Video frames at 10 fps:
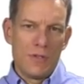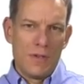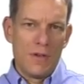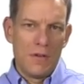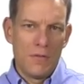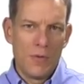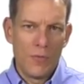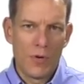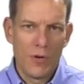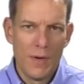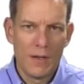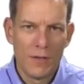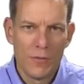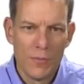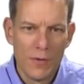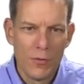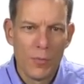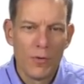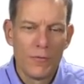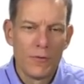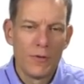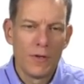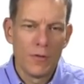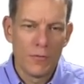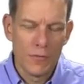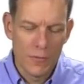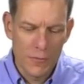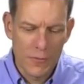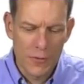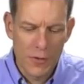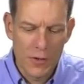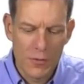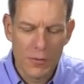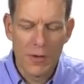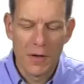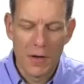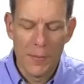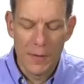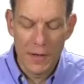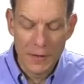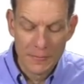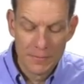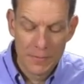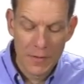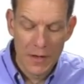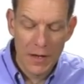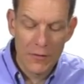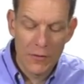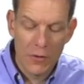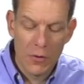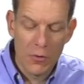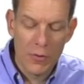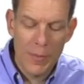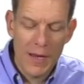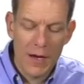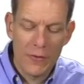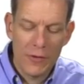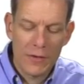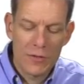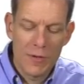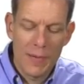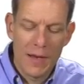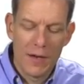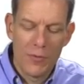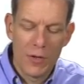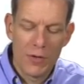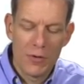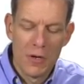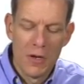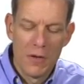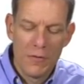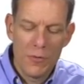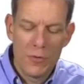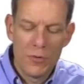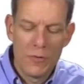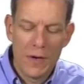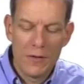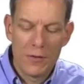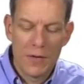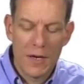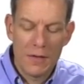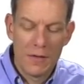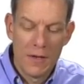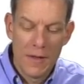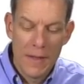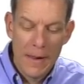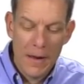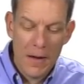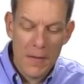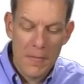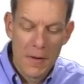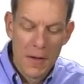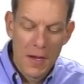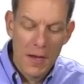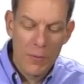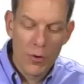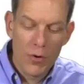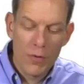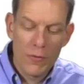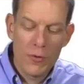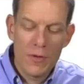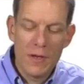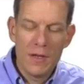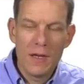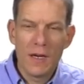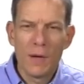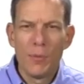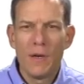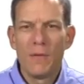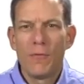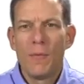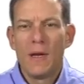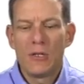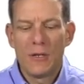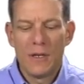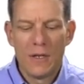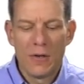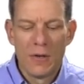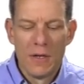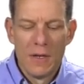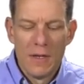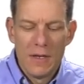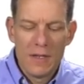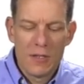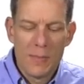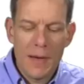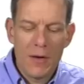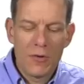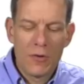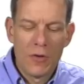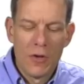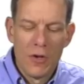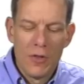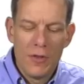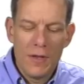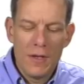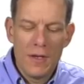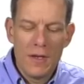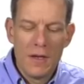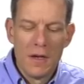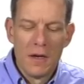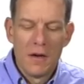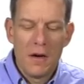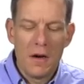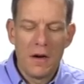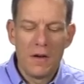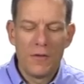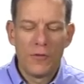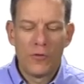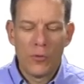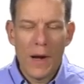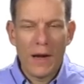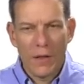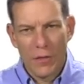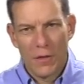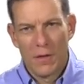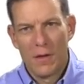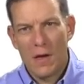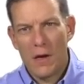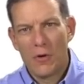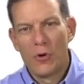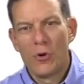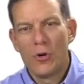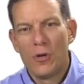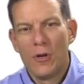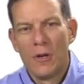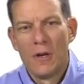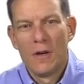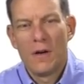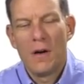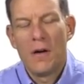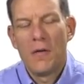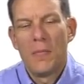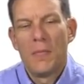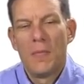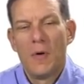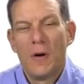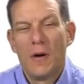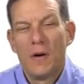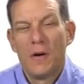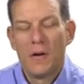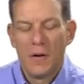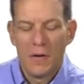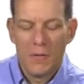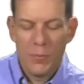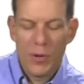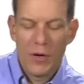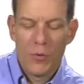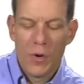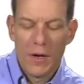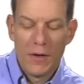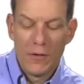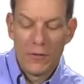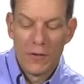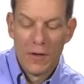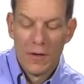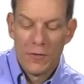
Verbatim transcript: Uh, we're going to make this miserable for the other for the other uh, company, and so the payoffs actually depend on whether firm two fights or not. Um, and moreover, the the incomplete information here is about the uh, strength, how good um, uh, player one is.